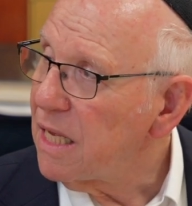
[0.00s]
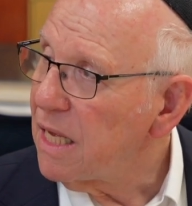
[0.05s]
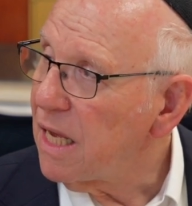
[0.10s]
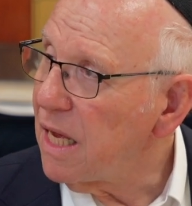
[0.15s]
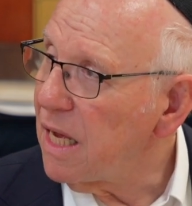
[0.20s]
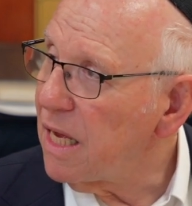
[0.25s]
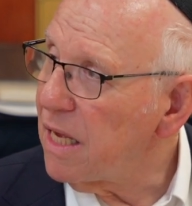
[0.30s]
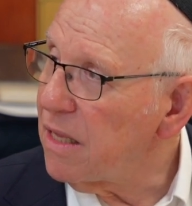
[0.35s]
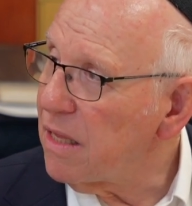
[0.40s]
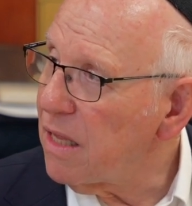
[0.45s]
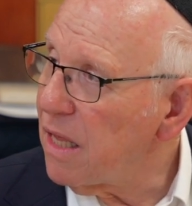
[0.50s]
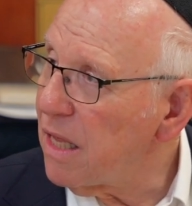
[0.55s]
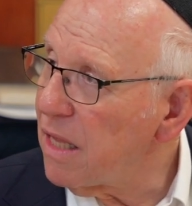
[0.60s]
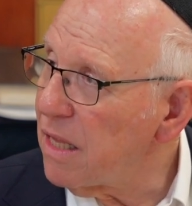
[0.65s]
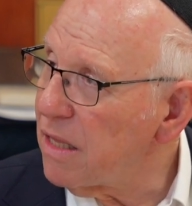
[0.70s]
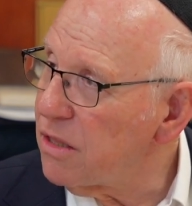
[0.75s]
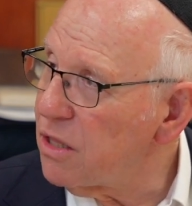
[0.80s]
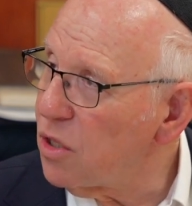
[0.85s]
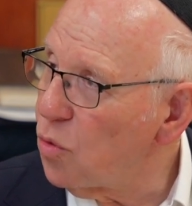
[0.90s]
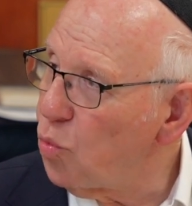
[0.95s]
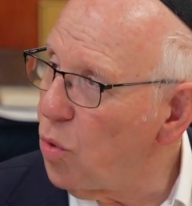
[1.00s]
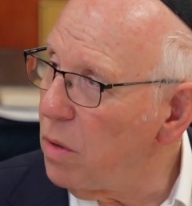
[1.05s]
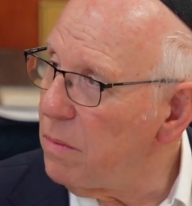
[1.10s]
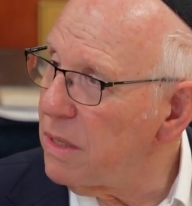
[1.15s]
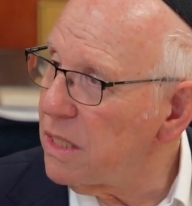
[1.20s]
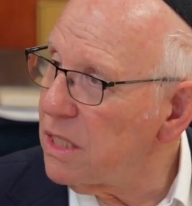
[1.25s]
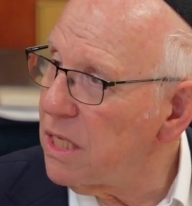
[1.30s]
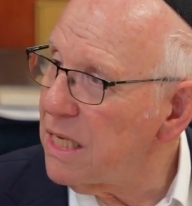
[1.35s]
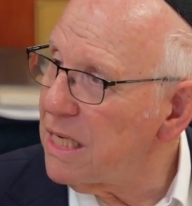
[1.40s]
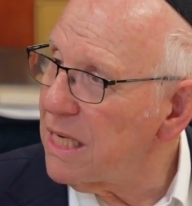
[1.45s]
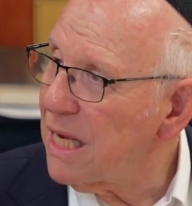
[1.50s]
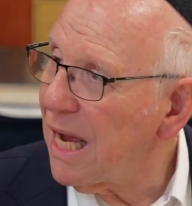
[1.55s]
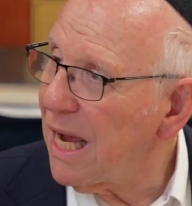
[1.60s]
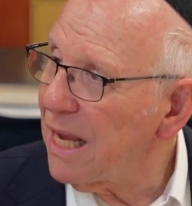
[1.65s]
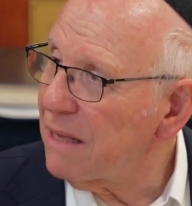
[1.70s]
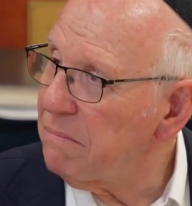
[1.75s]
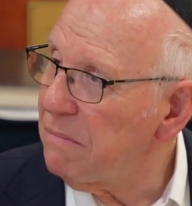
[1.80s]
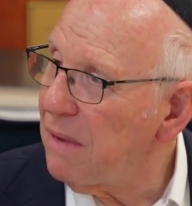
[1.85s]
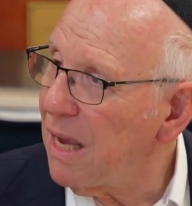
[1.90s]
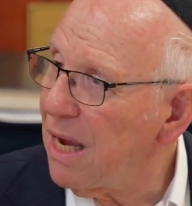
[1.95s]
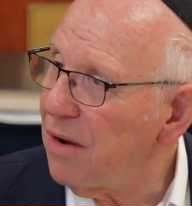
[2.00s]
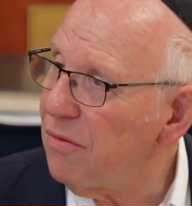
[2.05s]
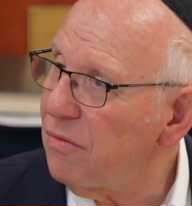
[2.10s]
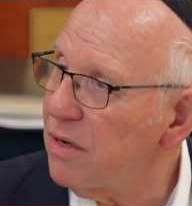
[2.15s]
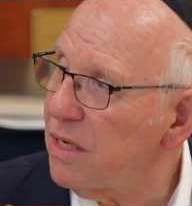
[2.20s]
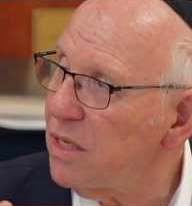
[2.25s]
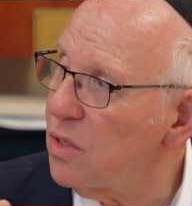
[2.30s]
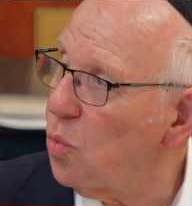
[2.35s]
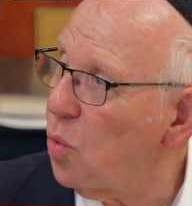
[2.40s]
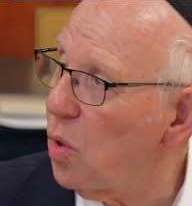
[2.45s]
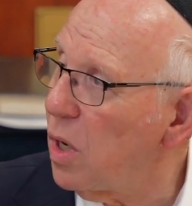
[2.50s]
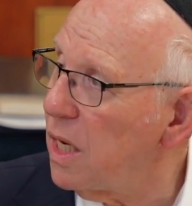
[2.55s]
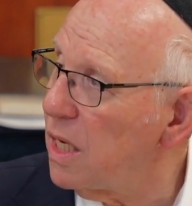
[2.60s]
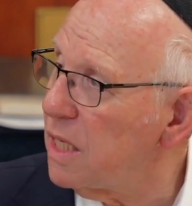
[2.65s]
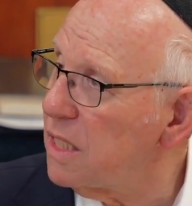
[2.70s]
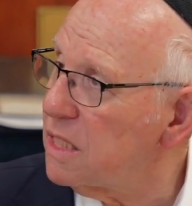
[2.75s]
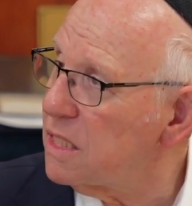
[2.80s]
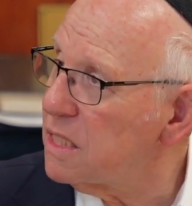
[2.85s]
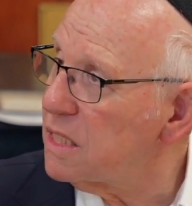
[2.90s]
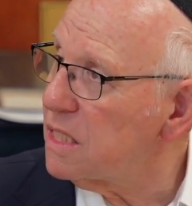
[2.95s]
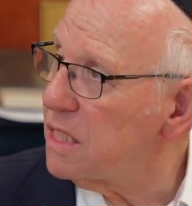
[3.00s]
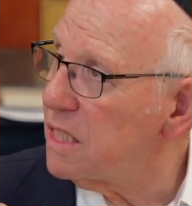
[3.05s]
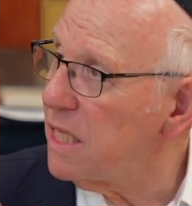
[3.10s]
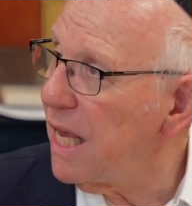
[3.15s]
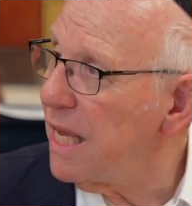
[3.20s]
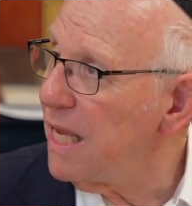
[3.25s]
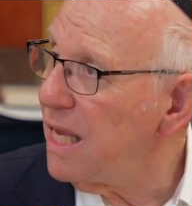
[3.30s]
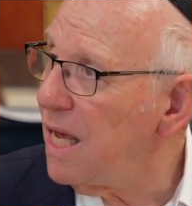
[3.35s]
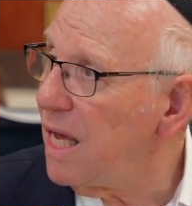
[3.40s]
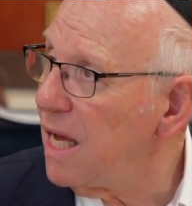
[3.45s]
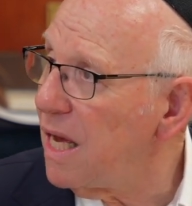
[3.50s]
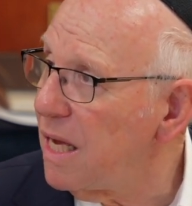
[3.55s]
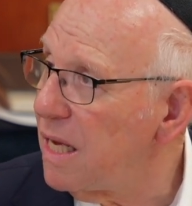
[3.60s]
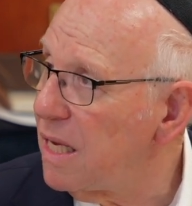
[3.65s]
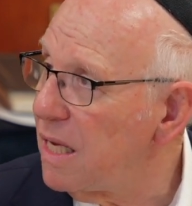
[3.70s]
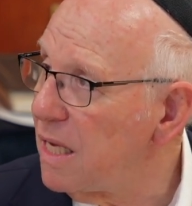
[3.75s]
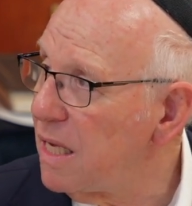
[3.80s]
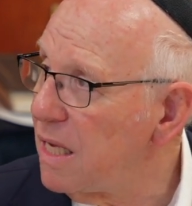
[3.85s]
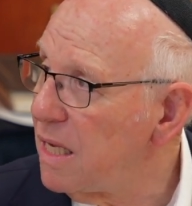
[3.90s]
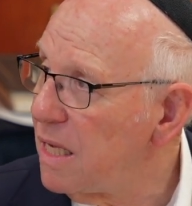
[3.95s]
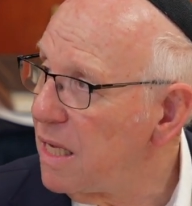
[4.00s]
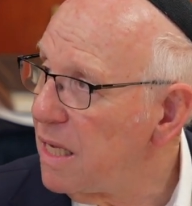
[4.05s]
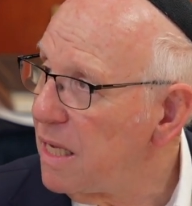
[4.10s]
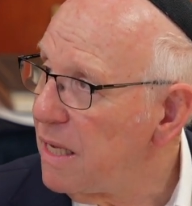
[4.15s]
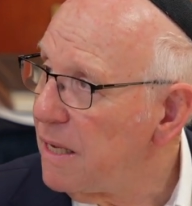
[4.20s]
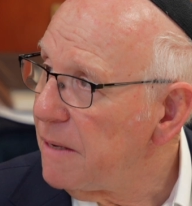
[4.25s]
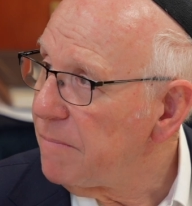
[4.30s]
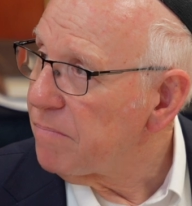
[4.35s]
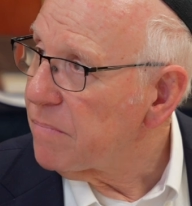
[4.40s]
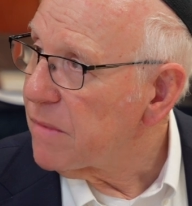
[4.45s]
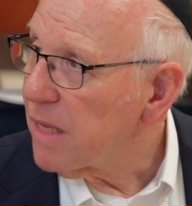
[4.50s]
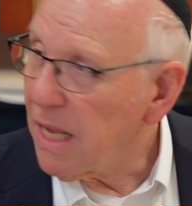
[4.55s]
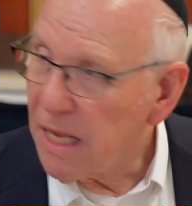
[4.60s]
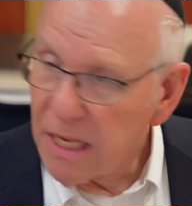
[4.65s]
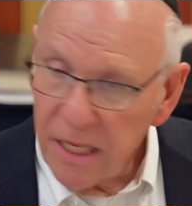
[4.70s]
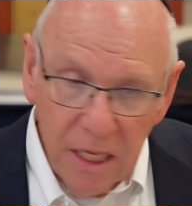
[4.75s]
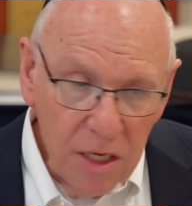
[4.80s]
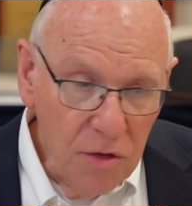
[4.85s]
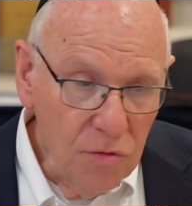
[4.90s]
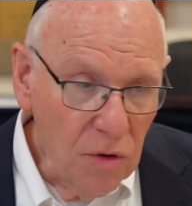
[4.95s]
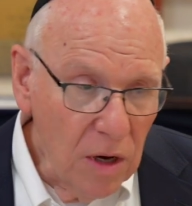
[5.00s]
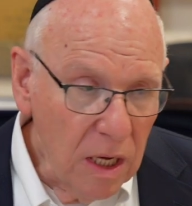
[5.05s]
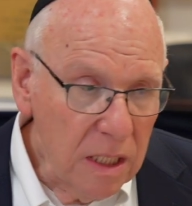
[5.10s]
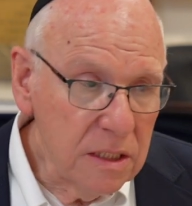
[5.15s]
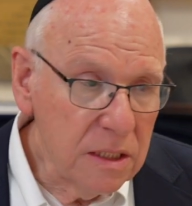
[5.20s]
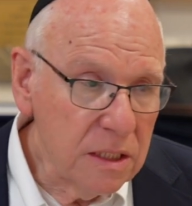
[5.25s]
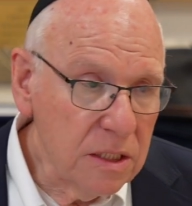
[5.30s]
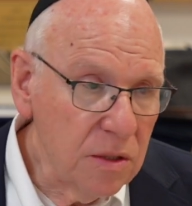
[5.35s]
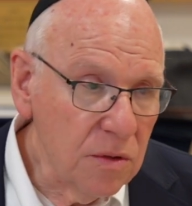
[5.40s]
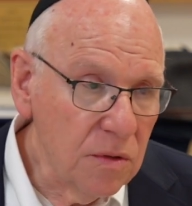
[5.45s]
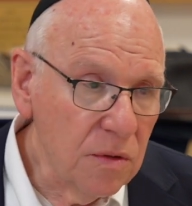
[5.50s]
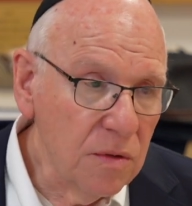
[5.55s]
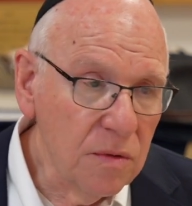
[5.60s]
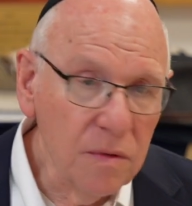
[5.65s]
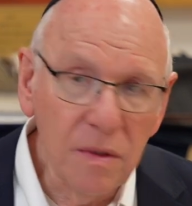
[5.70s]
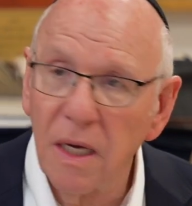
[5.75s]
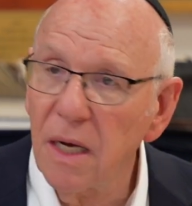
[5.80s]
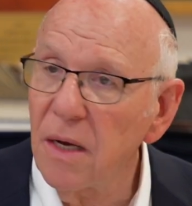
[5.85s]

the woman he had married was Leah, and he runs to